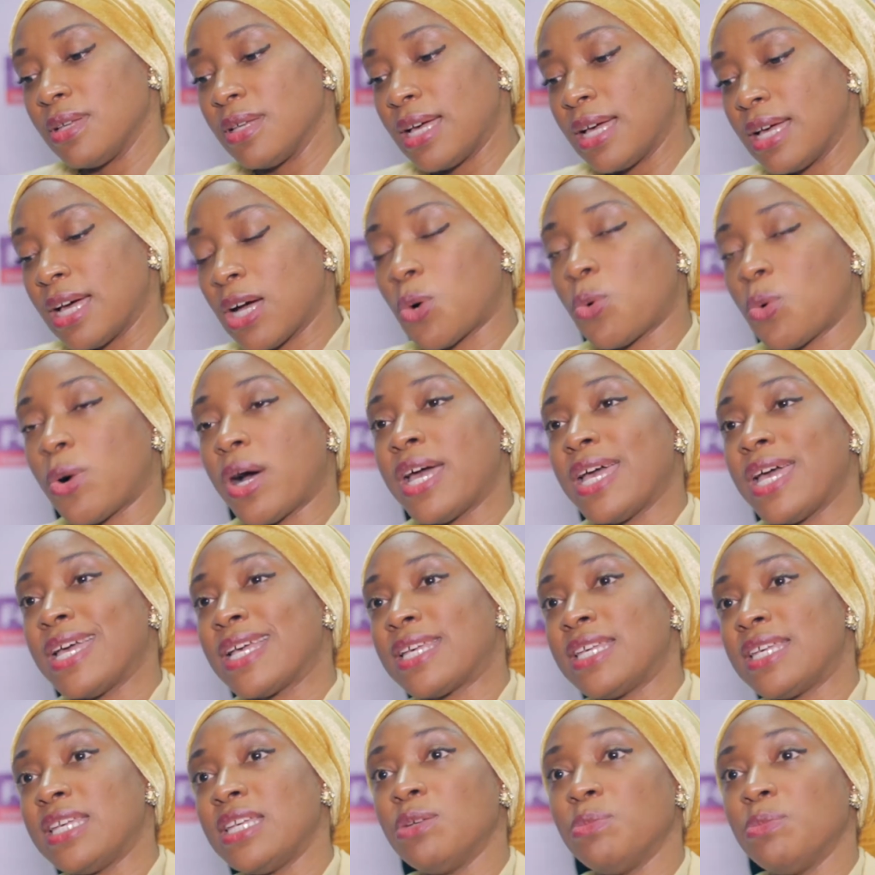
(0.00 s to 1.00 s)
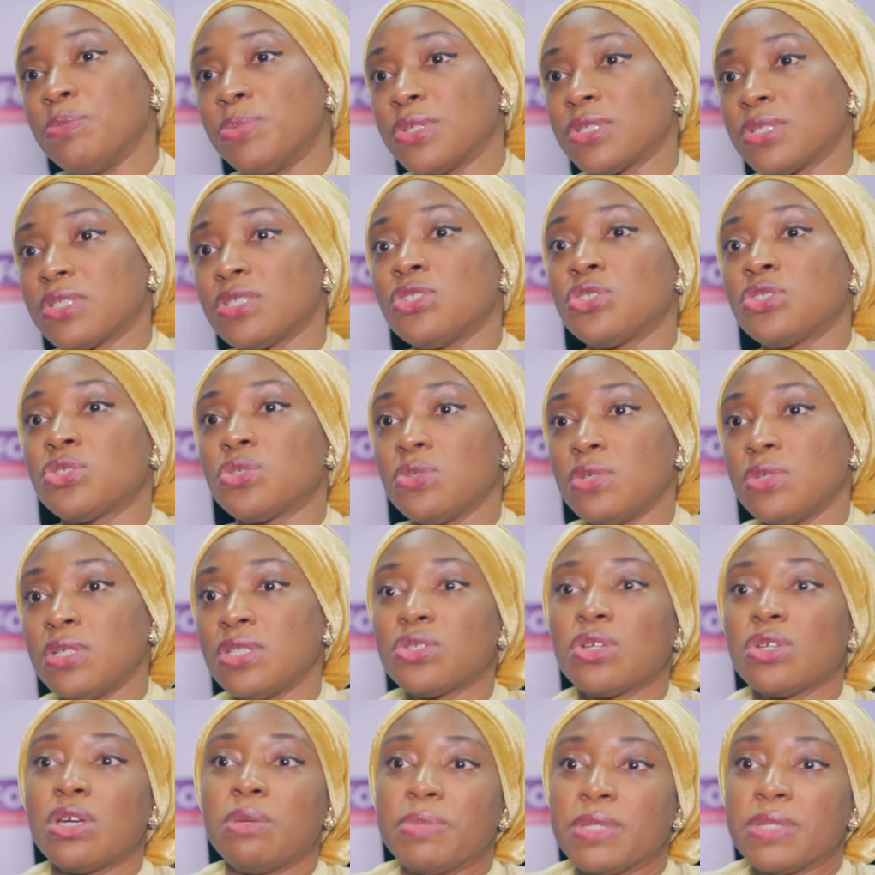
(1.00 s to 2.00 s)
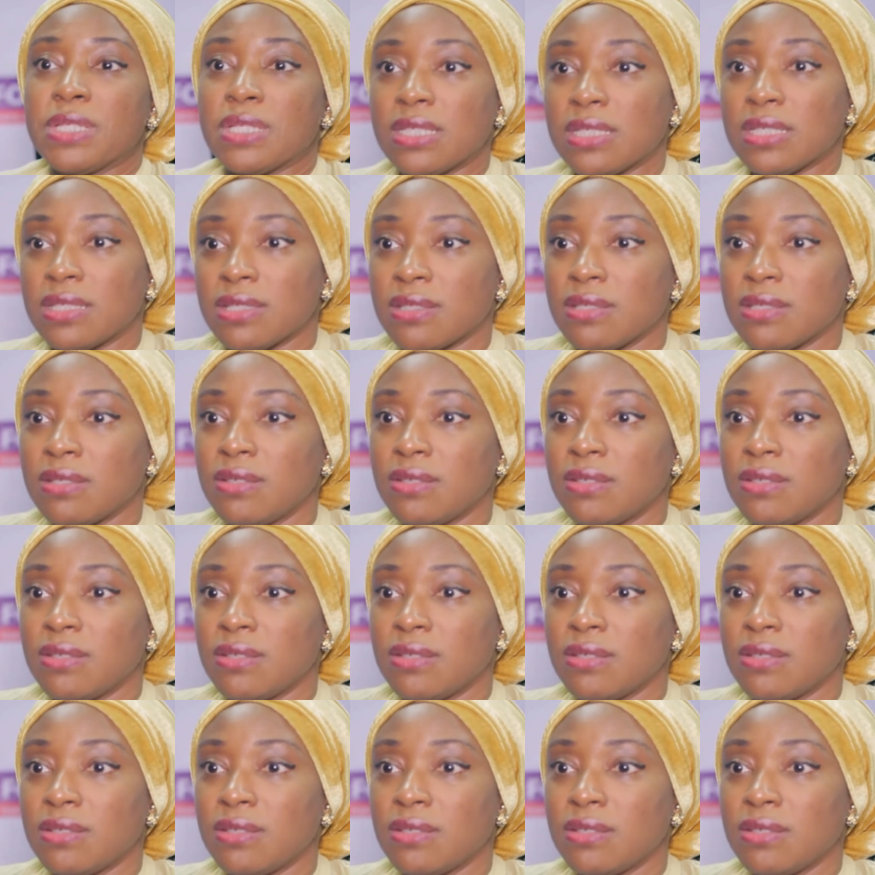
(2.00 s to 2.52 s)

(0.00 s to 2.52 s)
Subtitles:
acquire a key input into her business.